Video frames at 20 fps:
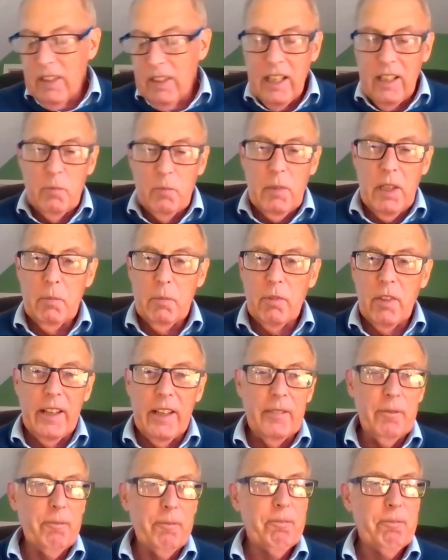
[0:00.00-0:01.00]
I've got it in my
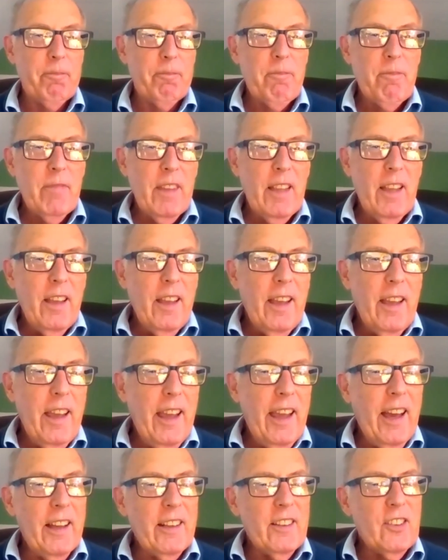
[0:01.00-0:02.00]
brain.
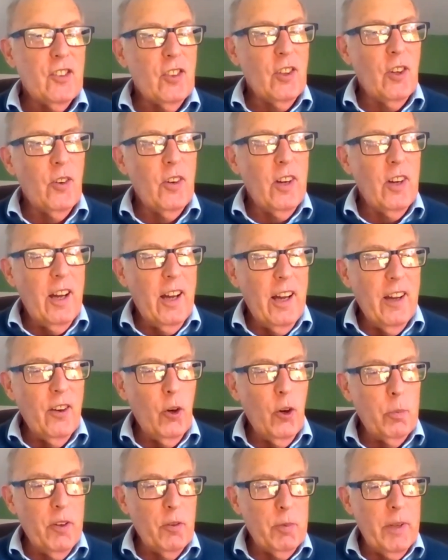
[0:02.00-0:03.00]
And so I
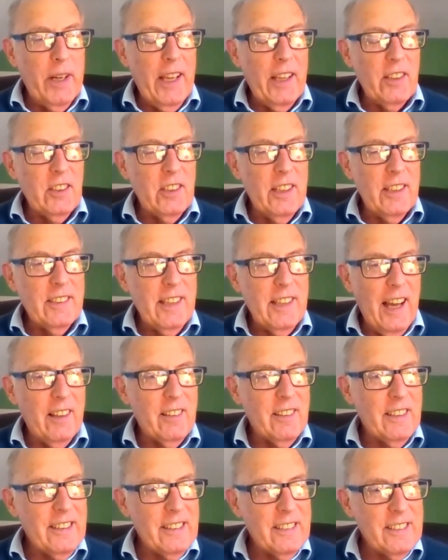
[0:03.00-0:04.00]
hope everybody has a nice
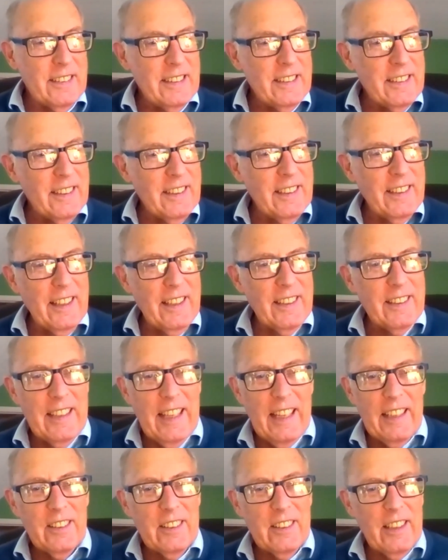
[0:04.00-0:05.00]
holiday season. And
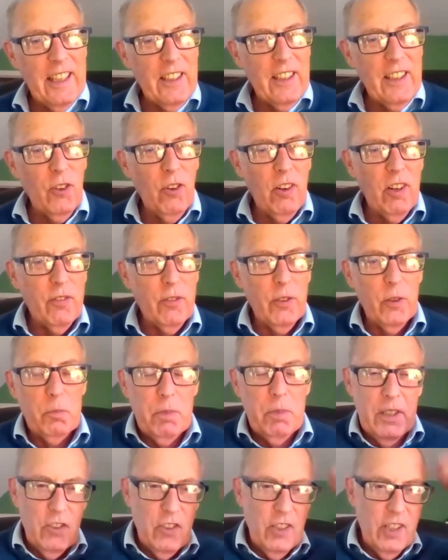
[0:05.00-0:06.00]
thanks again, Laura, for
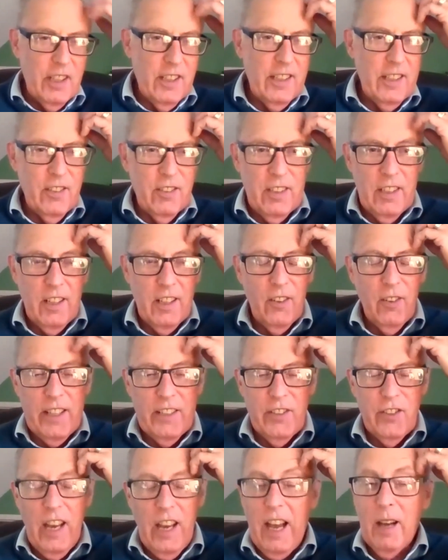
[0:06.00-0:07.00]
pinch hitting. You did a
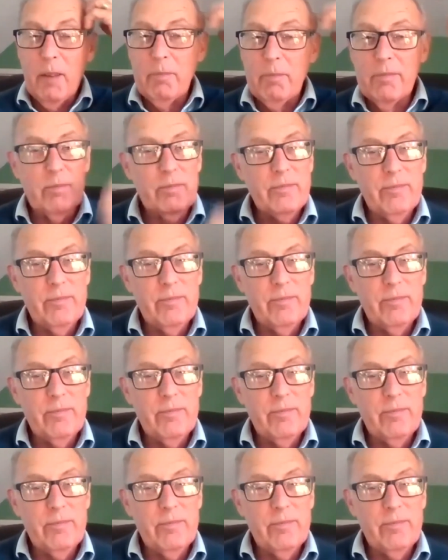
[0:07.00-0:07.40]
great job.